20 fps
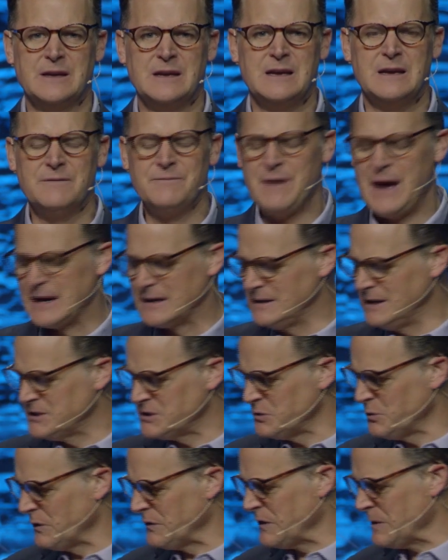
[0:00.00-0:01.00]
In fact,
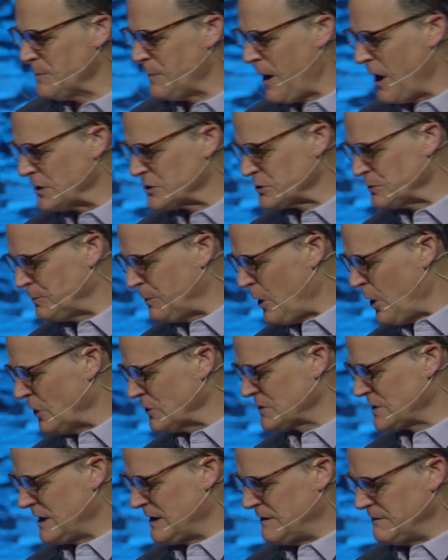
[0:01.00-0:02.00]
listen to what the Apostle Paul
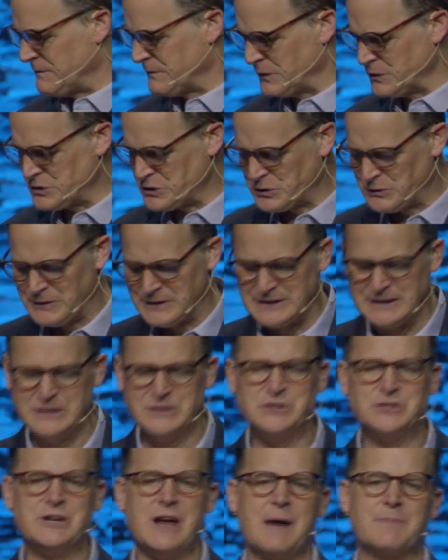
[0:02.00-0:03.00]
said in 1
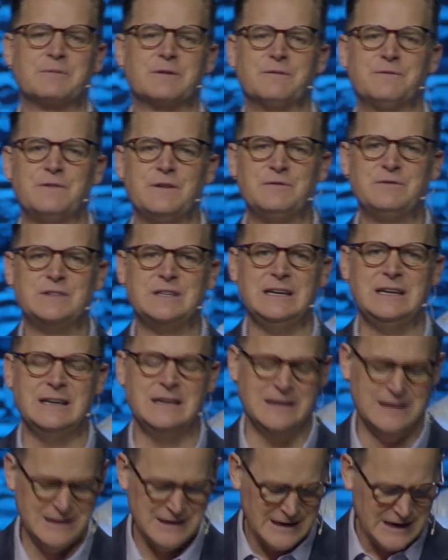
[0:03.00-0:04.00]
Corinthians chapter
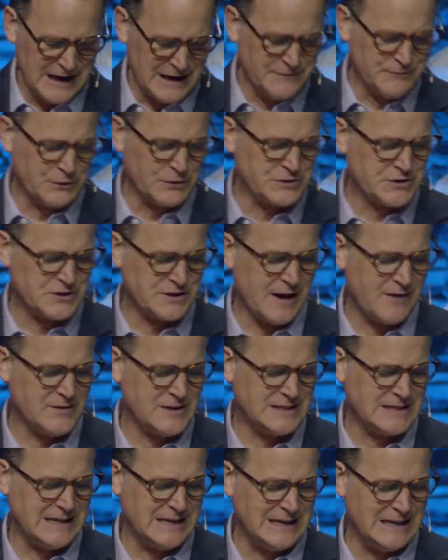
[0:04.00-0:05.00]
15 and verse
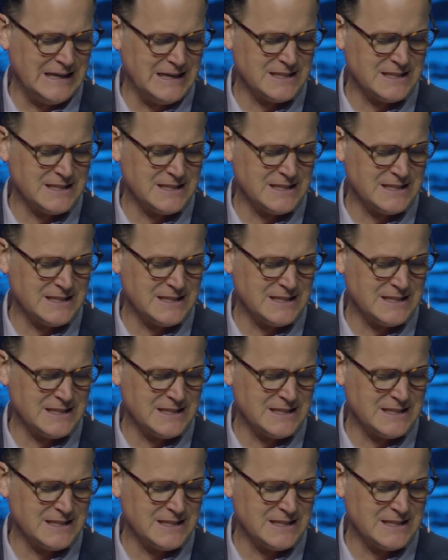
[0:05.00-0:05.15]
17. He